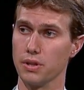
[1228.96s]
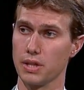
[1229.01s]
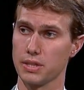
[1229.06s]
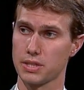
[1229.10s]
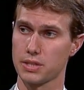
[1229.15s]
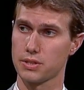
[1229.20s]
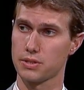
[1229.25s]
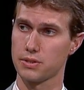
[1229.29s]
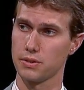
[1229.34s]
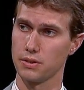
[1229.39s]

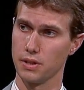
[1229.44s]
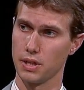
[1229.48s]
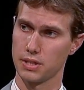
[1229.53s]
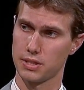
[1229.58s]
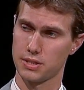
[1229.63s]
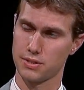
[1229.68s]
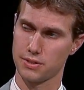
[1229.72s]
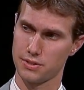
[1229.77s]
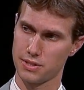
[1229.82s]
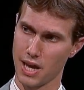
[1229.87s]

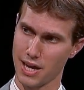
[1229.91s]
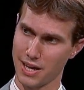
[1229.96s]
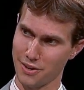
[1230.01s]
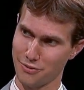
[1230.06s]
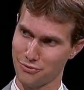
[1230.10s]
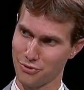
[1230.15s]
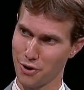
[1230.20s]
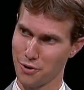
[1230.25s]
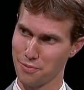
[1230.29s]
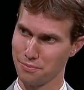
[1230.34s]
let's take
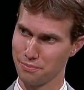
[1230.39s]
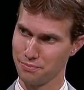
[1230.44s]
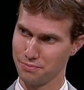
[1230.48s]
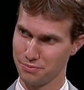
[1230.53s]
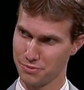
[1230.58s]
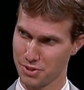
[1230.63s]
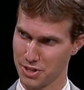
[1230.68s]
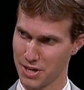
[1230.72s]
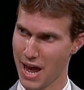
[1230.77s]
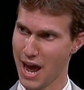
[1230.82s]
it from
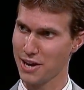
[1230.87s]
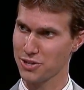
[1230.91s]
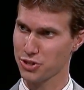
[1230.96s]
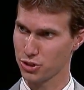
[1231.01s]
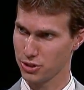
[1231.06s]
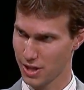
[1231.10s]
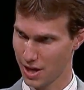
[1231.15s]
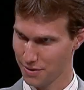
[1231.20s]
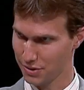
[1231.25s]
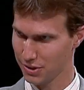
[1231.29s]
the
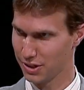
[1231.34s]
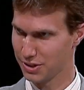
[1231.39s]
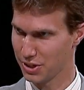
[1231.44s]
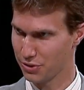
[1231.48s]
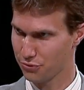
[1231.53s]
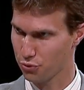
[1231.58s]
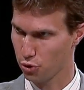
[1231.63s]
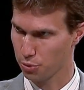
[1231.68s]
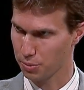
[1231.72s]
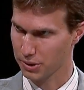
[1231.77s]
national level on
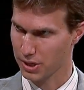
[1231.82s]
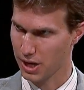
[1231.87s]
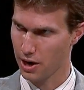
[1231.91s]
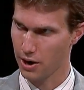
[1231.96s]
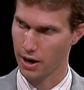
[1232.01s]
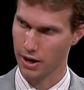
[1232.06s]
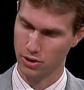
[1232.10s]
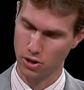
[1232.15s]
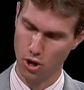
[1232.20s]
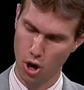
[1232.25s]
the Affordable
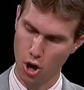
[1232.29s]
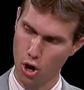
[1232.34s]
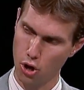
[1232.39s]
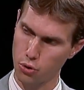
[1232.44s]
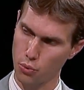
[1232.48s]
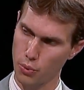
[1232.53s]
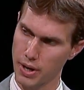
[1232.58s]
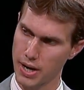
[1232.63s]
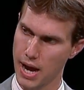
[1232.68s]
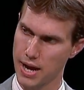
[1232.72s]
Care Act all
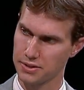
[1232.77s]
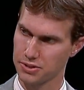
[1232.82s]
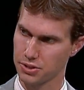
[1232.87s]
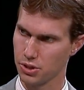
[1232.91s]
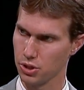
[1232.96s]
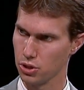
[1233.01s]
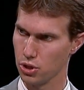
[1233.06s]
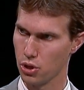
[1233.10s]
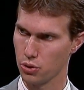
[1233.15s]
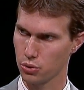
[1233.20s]
the way down
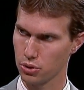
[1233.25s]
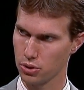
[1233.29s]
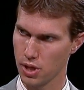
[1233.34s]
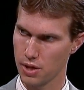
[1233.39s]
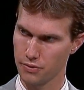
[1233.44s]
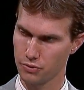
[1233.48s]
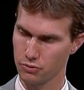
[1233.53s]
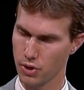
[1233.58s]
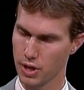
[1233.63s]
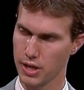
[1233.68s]
to the local
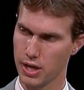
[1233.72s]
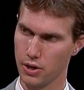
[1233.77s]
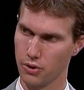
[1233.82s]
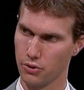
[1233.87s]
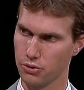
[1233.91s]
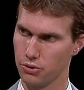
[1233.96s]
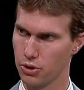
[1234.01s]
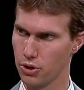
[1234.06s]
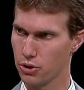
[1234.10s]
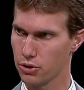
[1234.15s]
level right
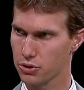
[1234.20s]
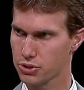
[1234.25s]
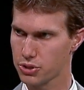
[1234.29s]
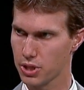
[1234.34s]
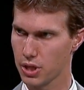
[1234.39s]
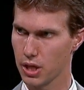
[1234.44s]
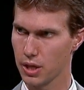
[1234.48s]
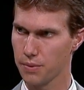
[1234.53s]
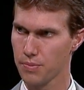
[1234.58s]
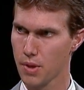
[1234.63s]
here in New York
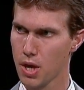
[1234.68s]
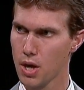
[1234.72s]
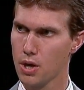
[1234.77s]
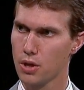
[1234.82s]
City.